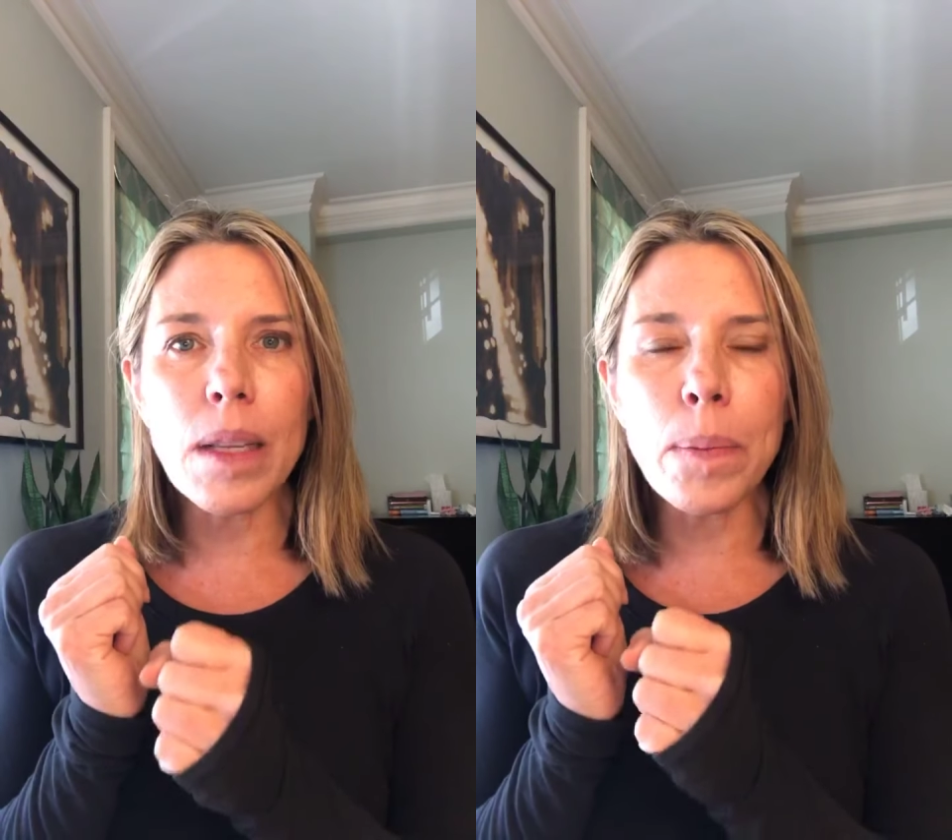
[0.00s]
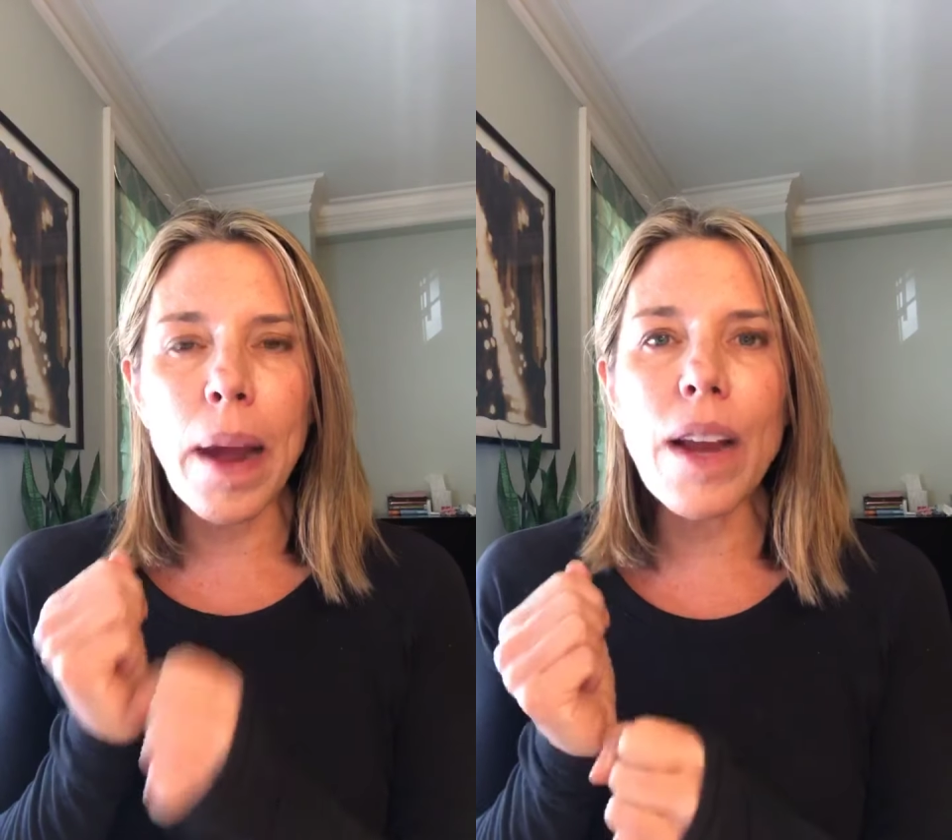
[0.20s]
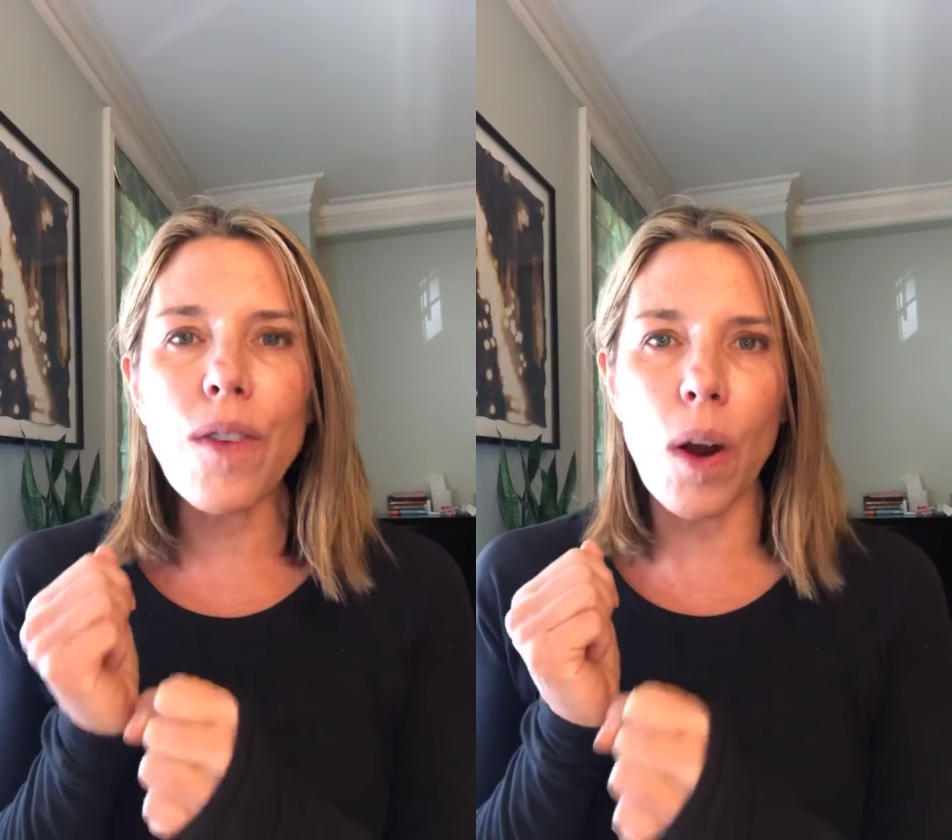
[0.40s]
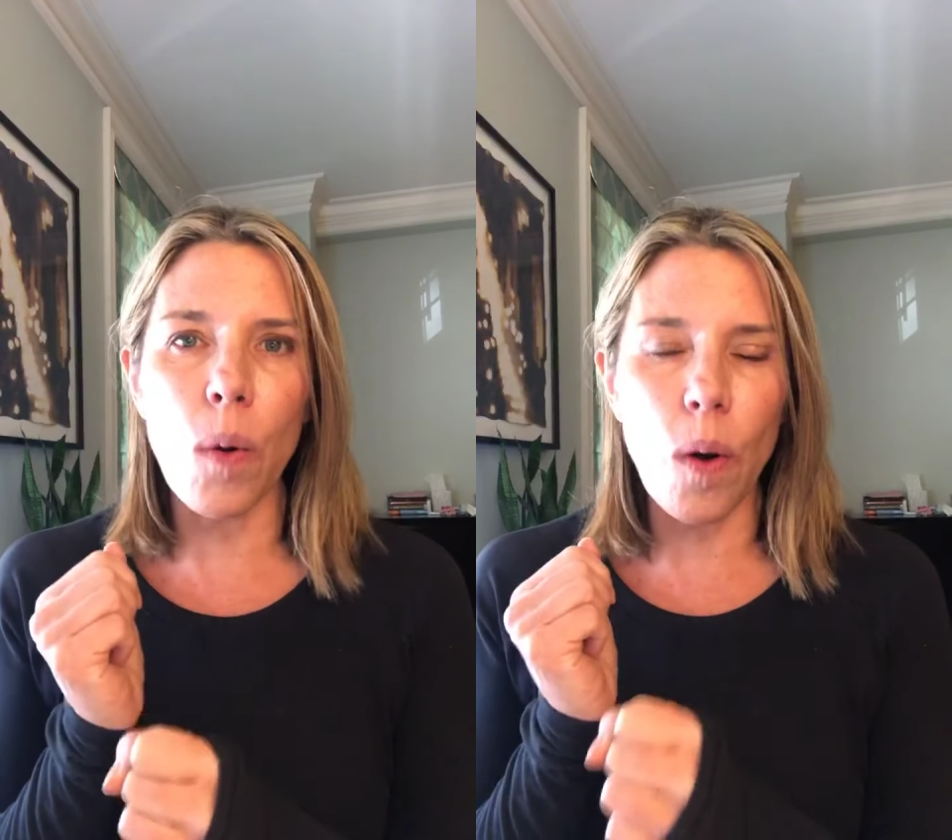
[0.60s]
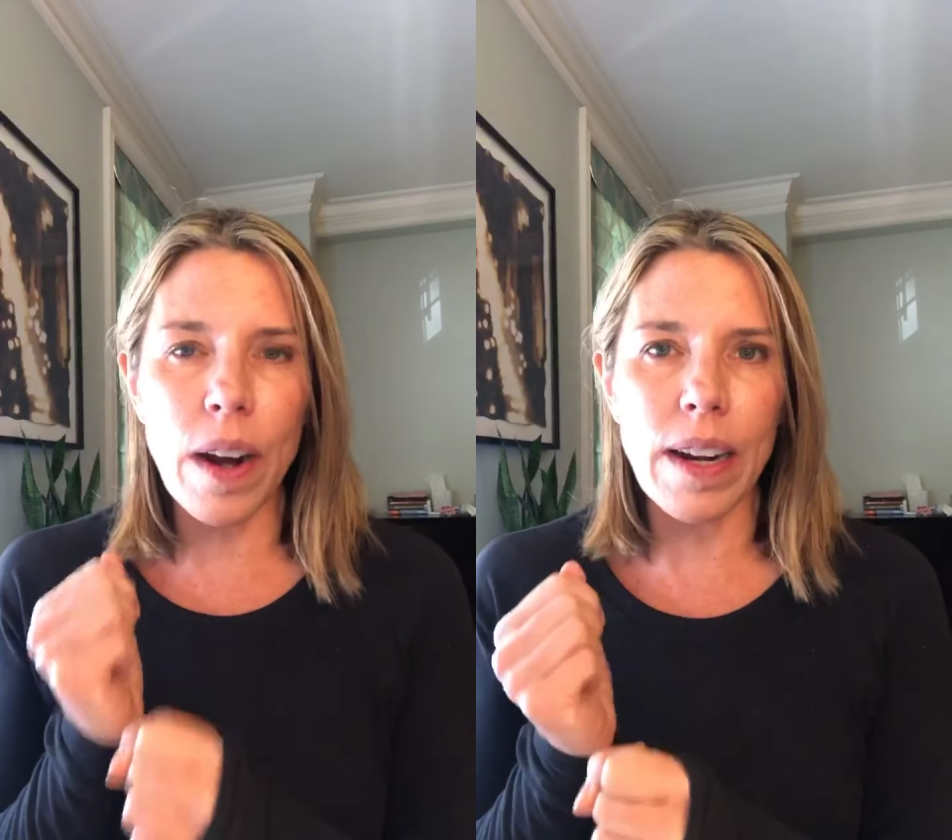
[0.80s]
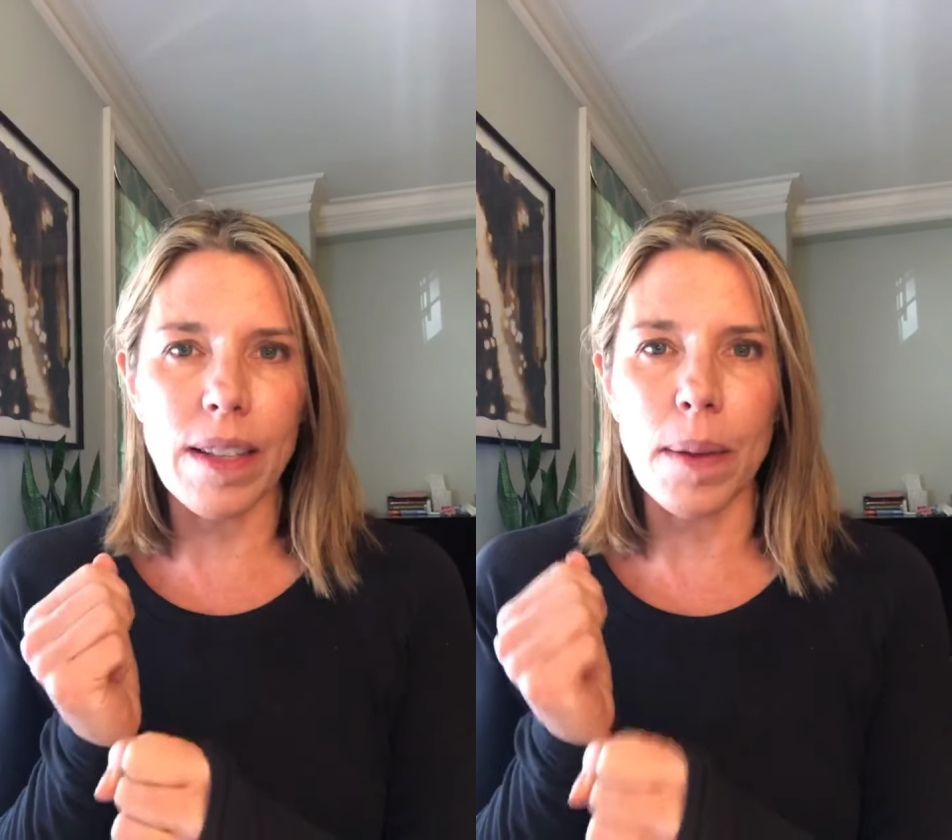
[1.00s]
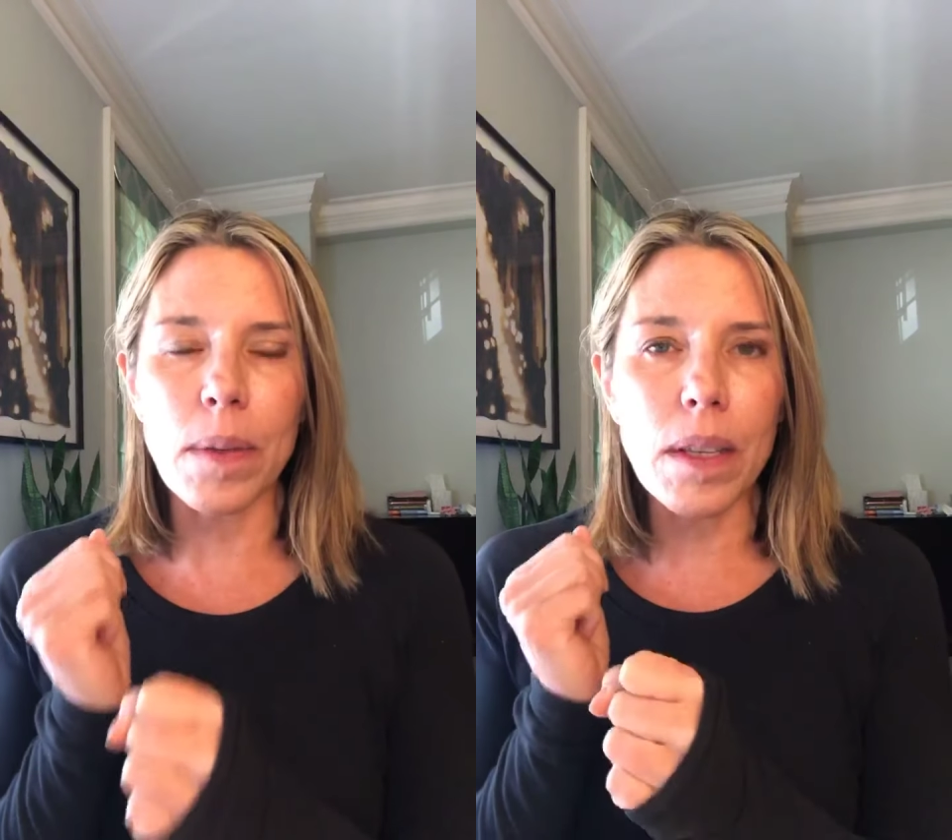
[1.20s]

microorganisms,